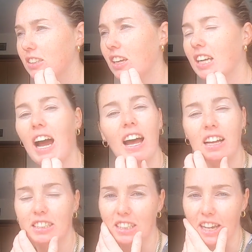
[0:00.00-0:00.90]
I can't
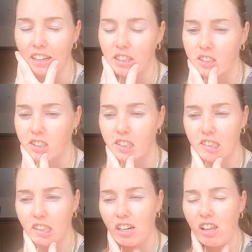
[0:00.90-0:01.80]
answer that because
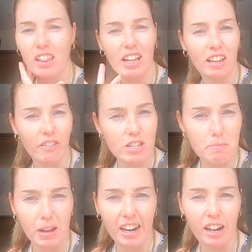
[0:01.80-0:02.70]
I don't think there is a
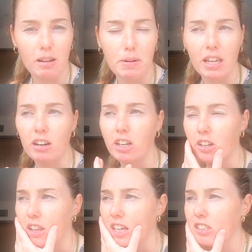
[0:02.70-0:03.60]
bad anime. I
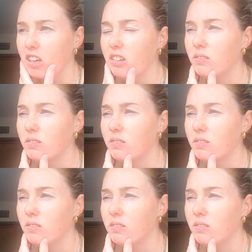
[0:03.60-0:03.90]
don't think so.